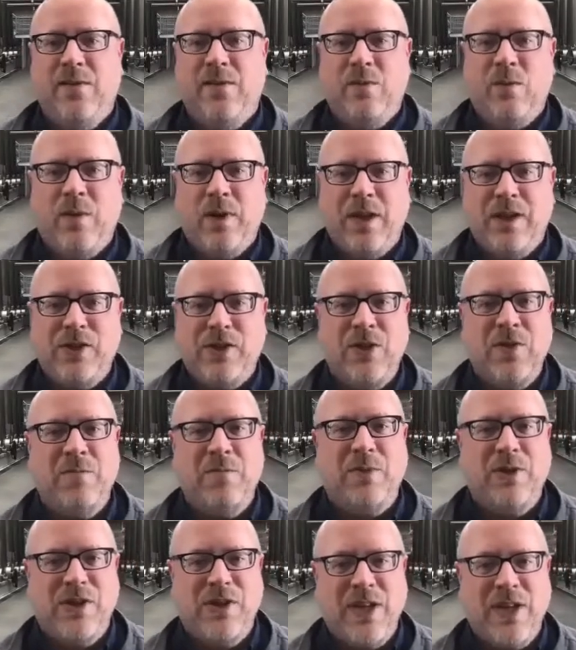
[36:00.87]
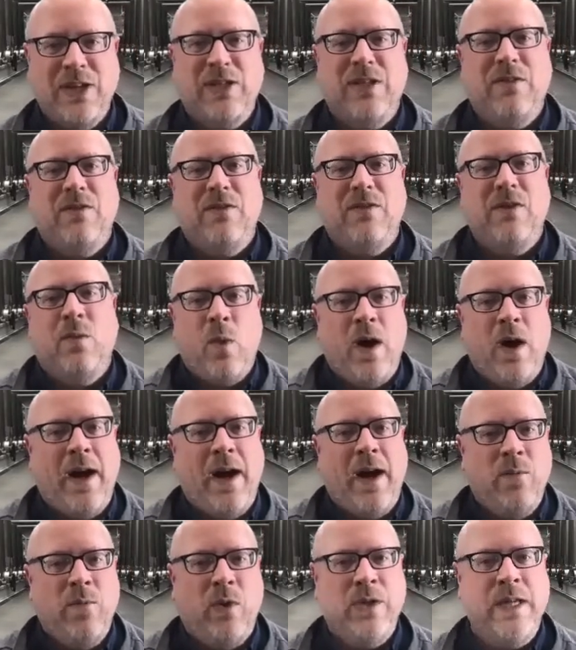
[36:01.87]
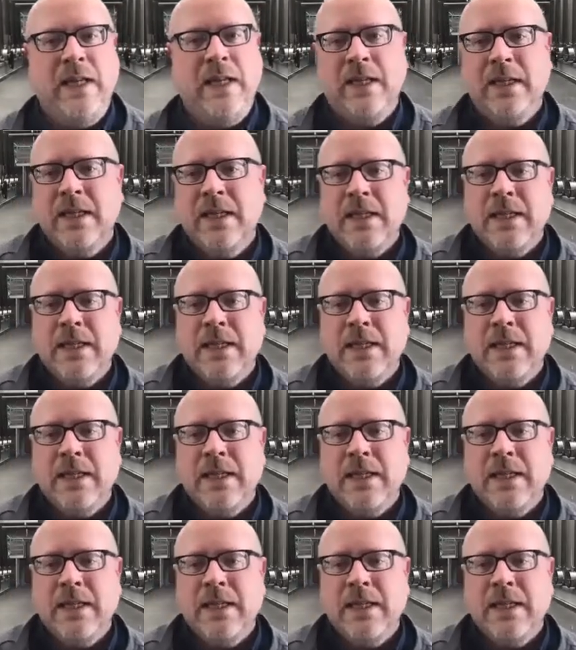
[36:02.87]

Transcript: what a certain percentage of a wine will need.